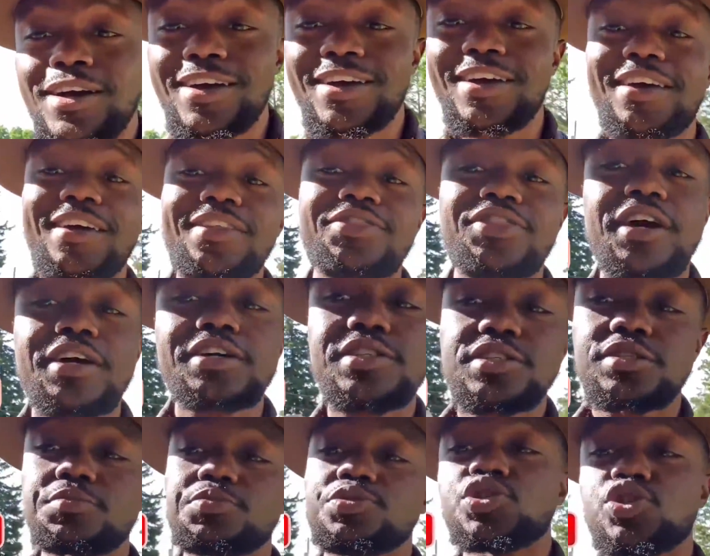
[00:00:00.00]
Hit that
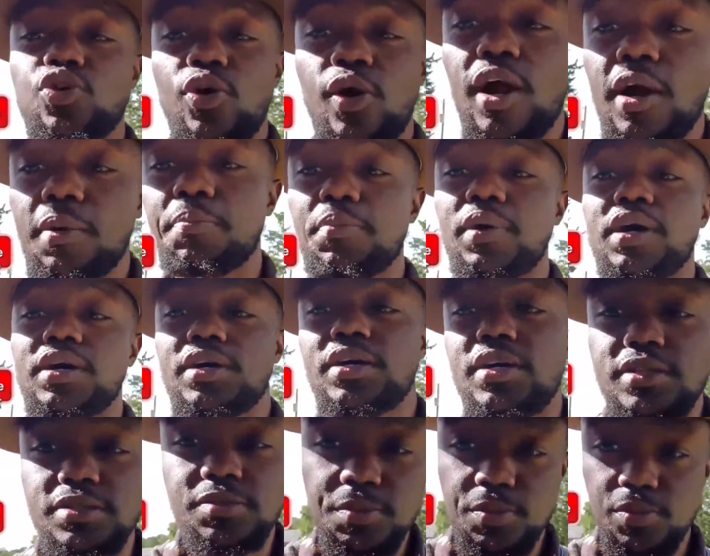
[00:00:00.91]
subscribe
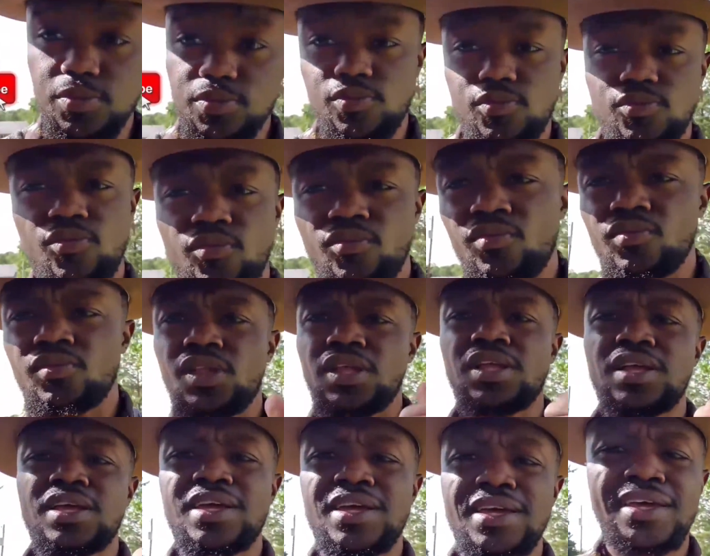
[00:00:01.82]
button.
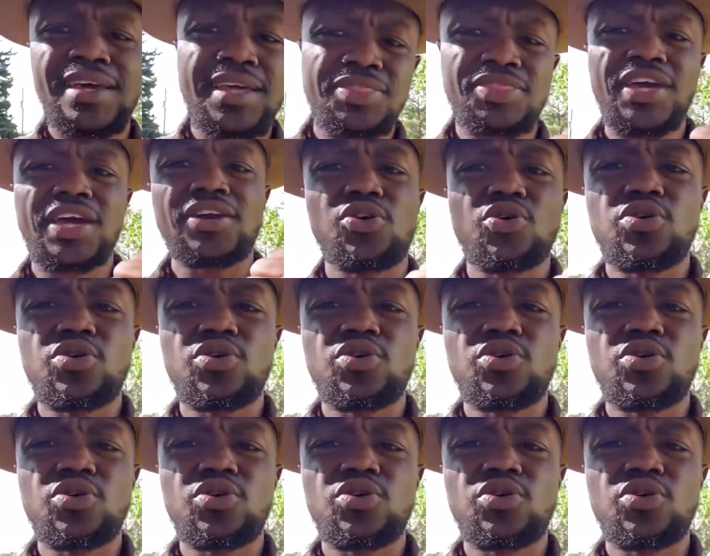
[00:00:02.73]
Hit that